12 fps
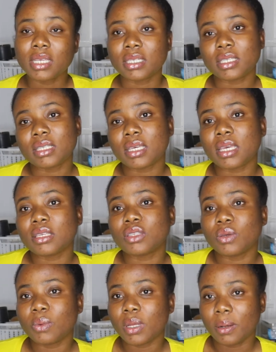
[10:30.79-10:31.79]
just in case
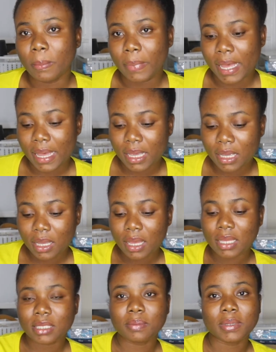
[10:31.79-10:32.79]
you want to buy it,
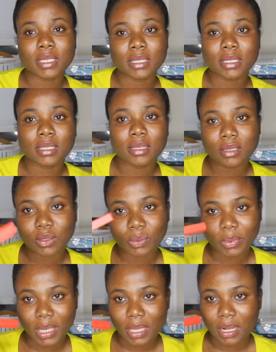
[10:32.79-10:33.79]
especially this
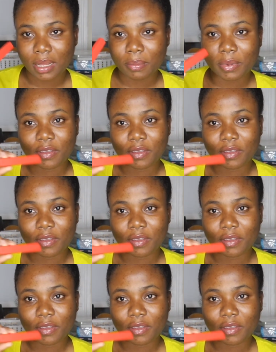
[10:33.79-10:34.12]
wig clipper.